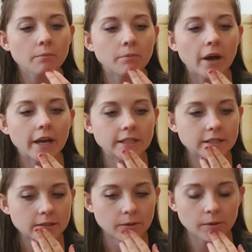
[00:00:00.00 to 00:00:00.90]

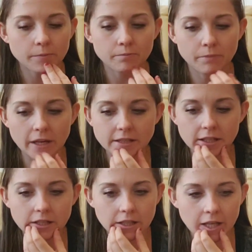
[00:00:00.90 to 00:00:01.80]
But
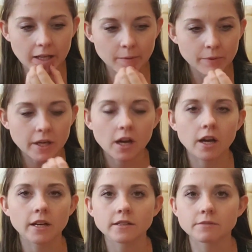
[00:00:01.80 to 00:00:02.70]
basically,
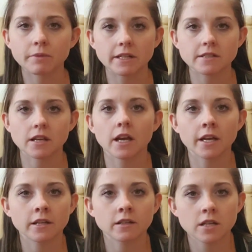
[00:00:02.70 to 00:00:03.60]
because my
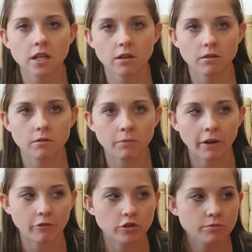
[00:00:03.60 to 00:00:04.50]
son, my
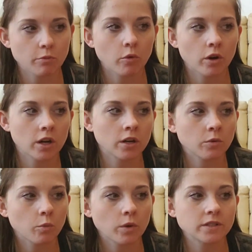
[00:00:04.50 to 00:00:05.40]

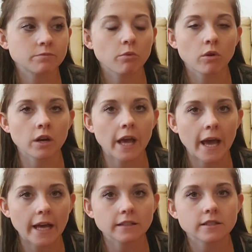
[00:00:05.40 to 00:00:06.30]
firstborn, was born
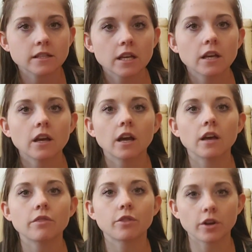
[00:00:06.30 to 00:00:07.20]
at
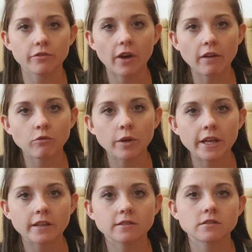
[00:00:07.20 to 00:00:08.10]
35
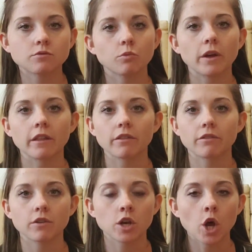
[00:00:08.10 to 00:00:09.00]
weeks
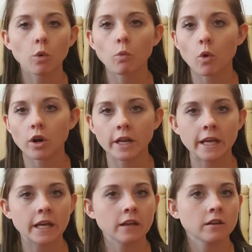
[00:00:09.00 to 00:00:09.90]
with no
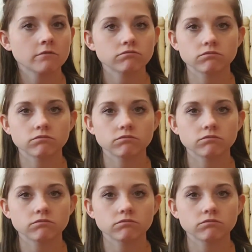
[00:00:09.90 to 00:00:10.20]
warning,